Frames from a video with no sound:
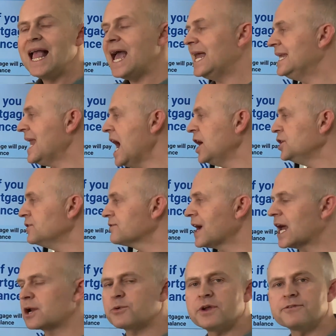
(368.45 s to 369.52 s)
and now you've
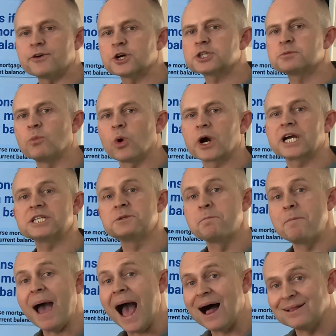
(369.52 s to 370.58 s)
got a reverse mortgage
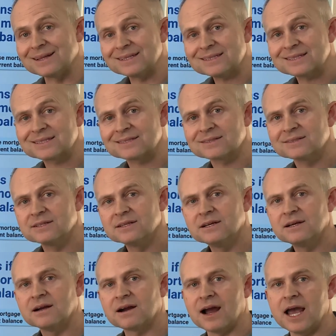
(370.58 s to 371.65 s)
balance,
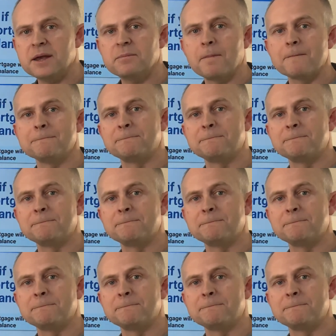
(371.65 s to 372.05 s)
all right?